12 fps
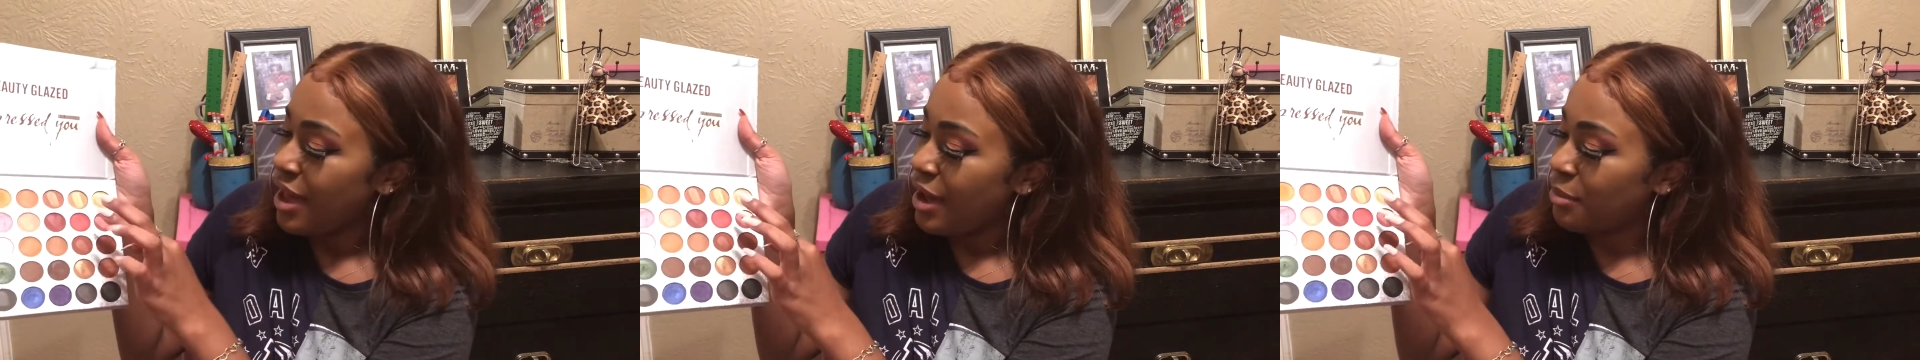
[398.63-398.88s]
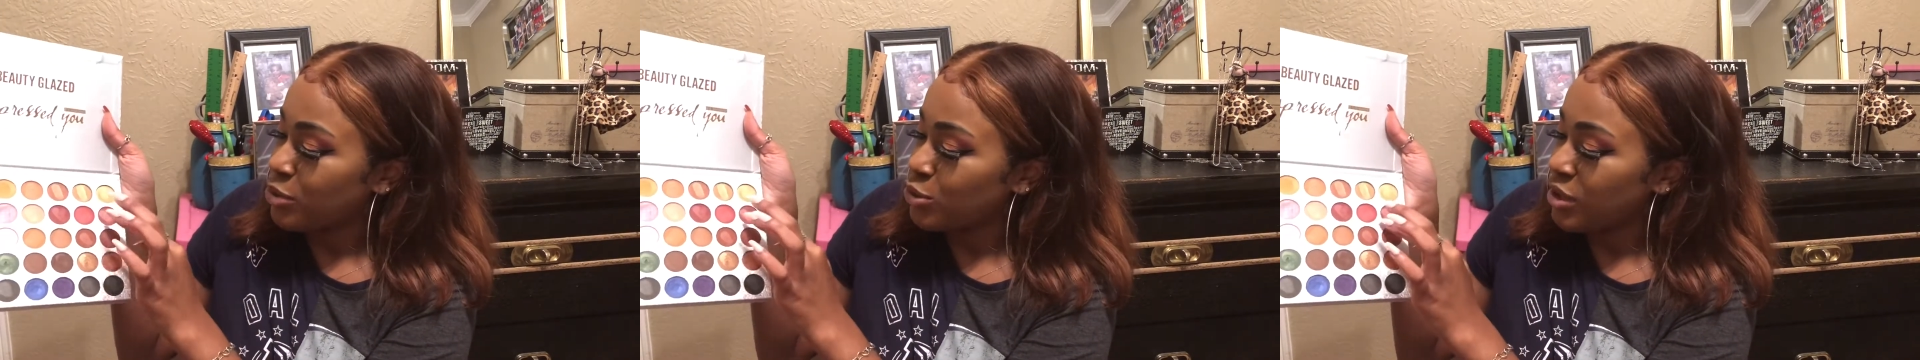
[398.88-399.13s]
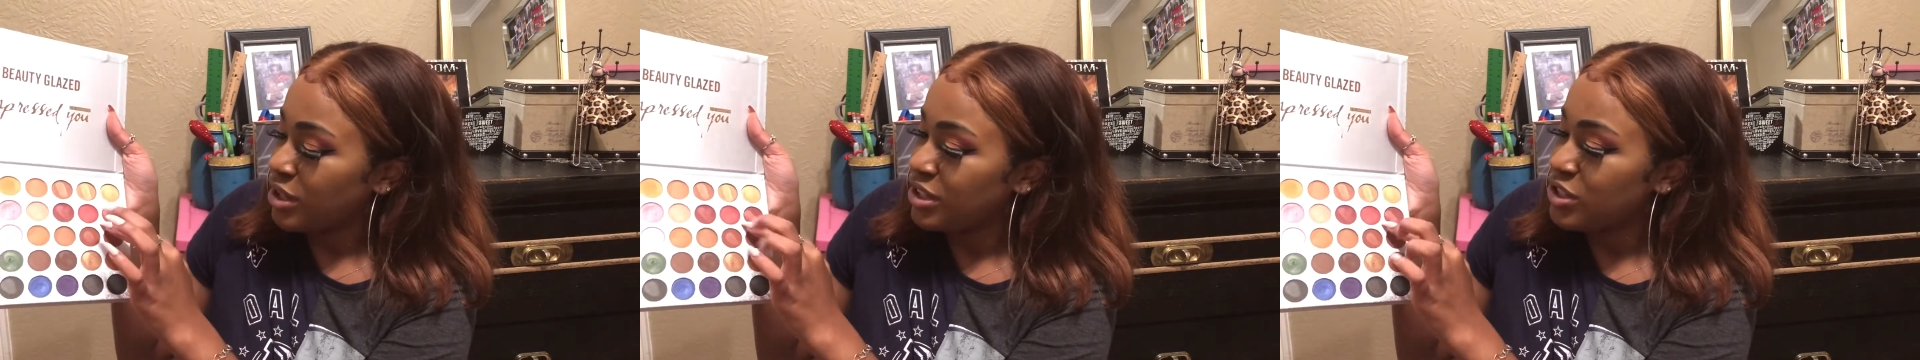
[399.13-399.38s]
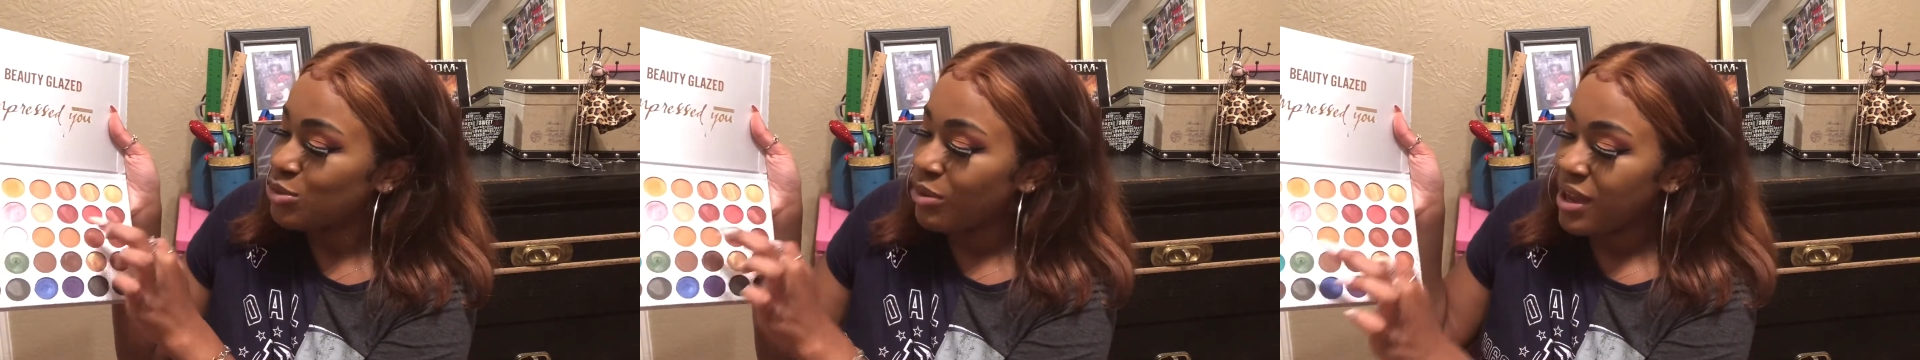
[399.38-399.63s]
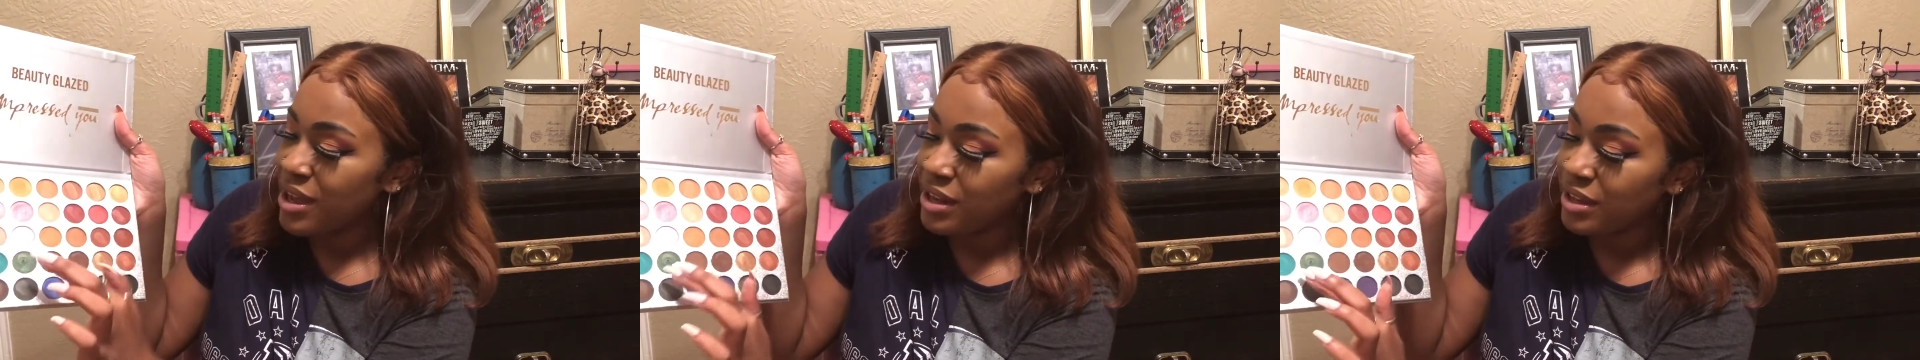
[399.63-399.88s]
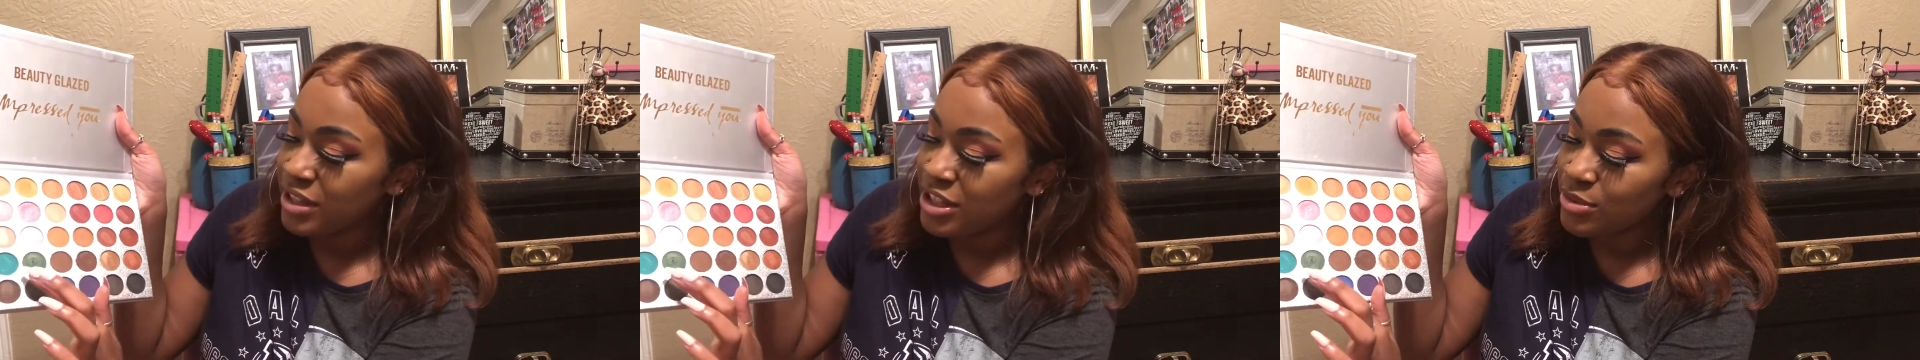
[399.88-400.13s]
between this red
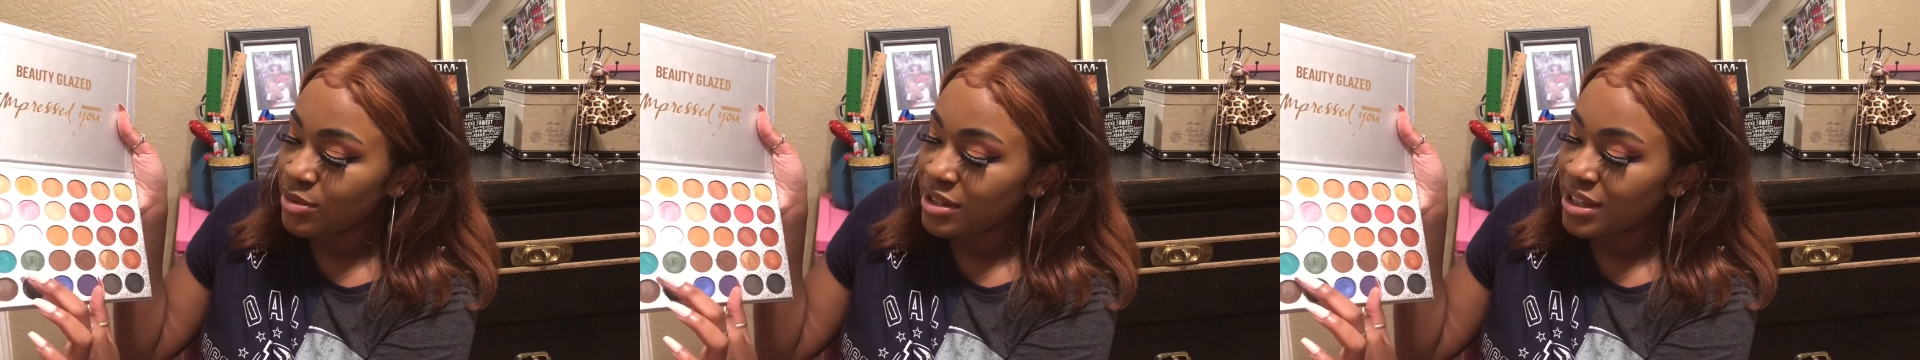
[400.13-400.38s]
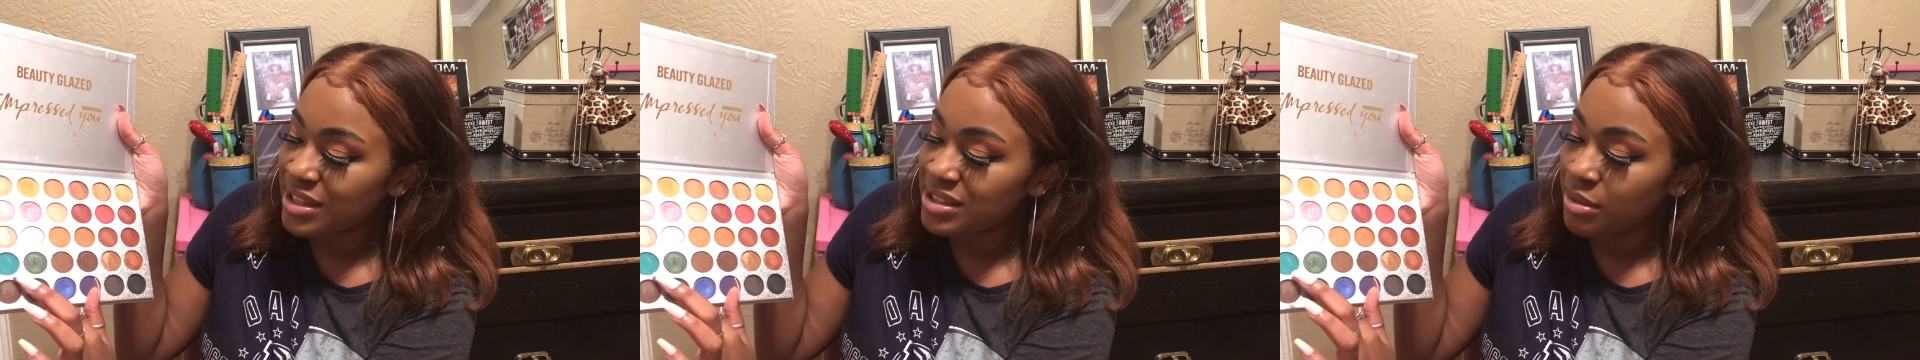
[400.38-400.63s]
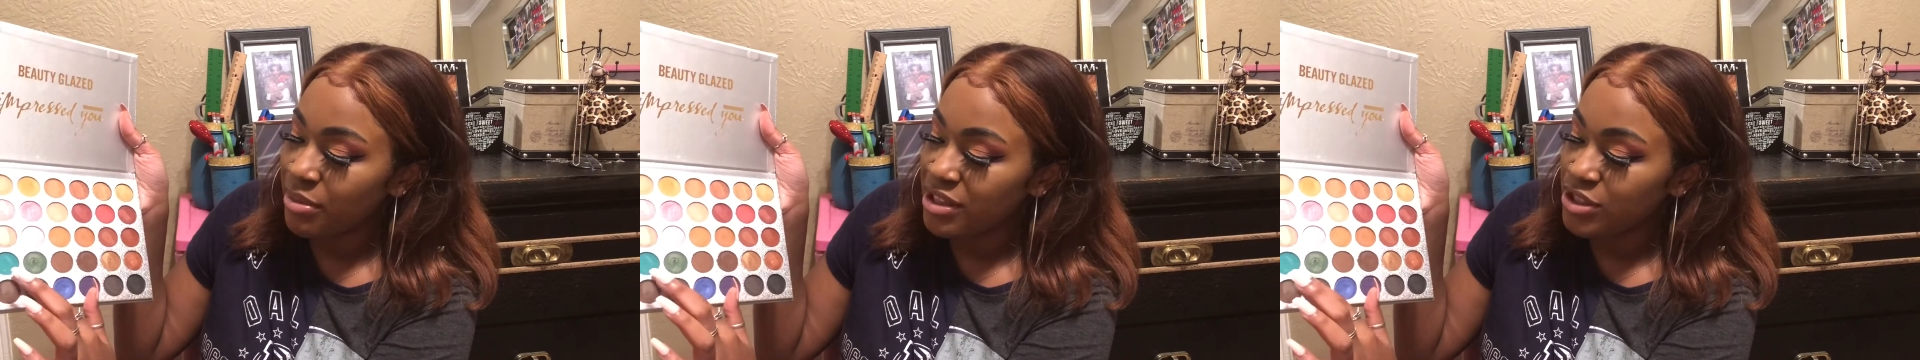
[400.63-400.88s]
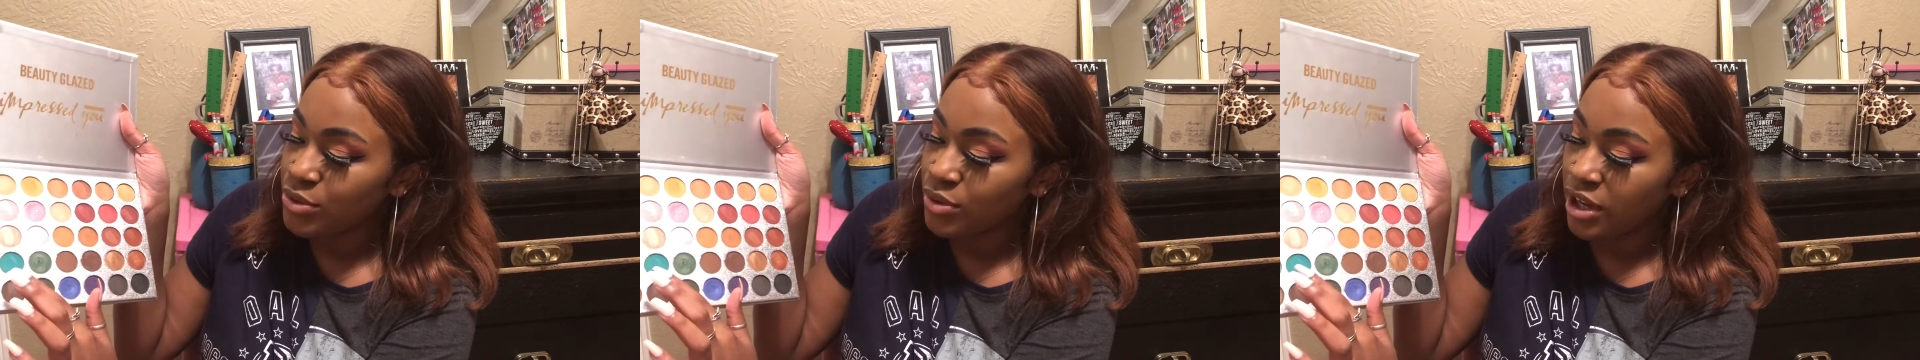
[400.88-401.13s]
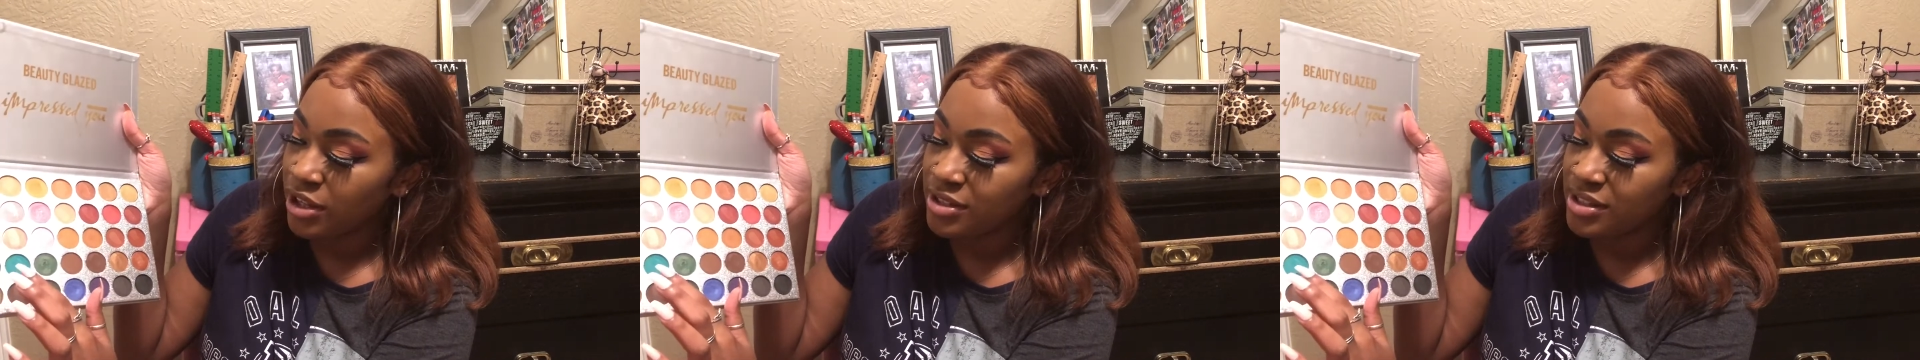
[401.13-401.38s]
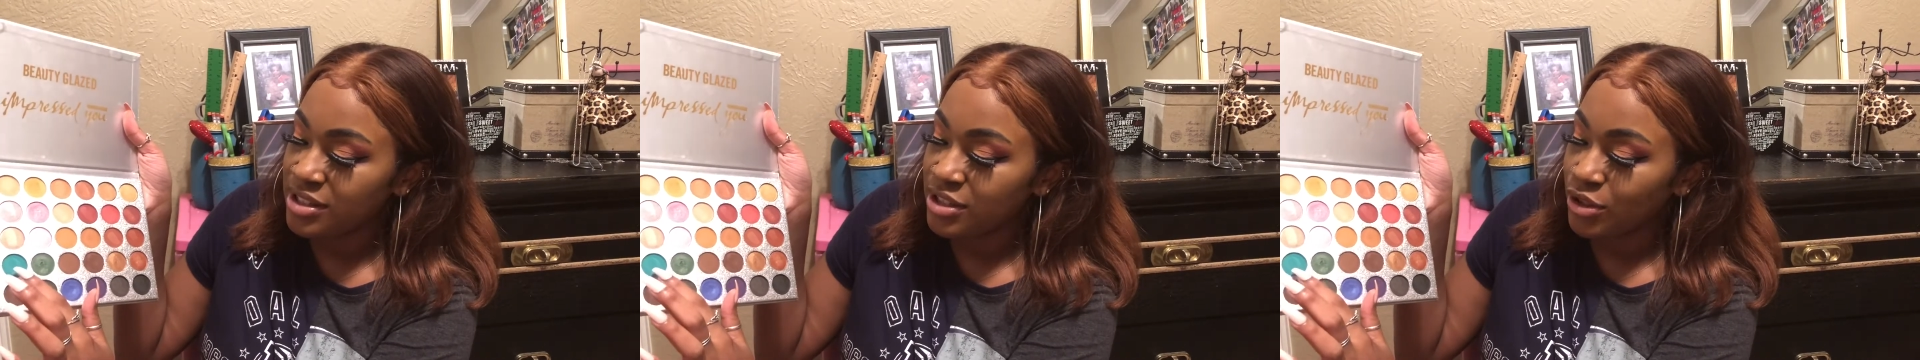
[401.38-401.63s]
and this one, that's the best two colors.
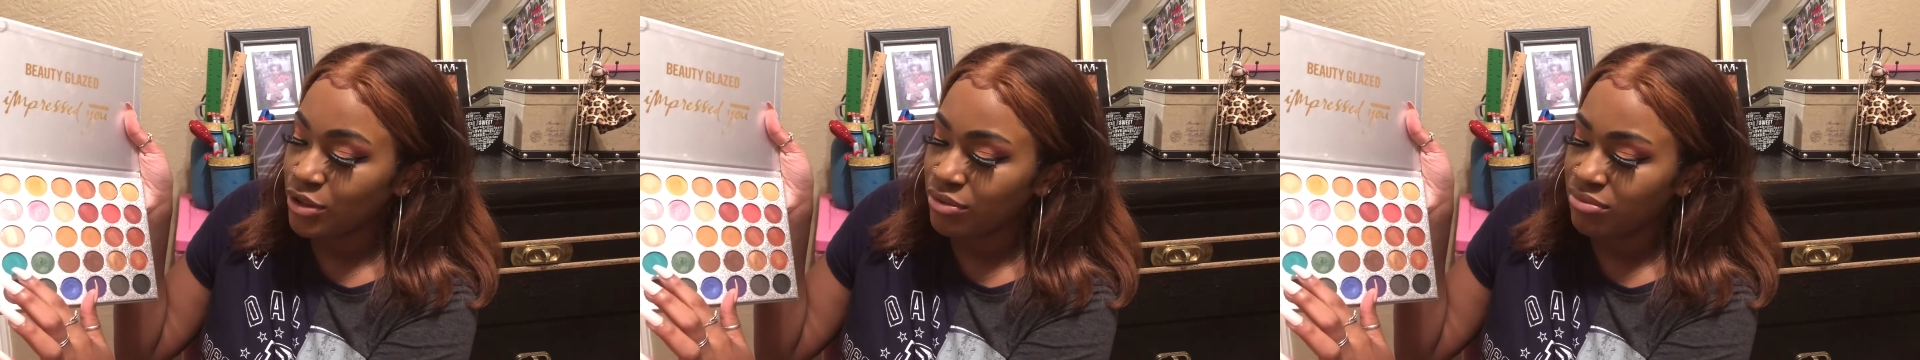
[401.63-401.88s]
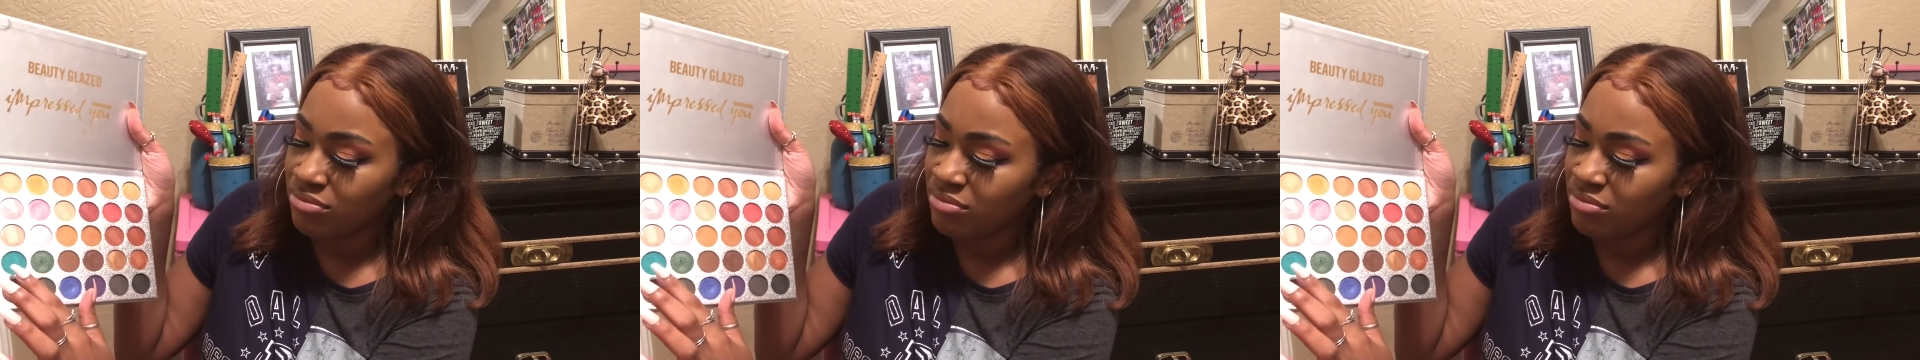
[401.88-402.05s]
This little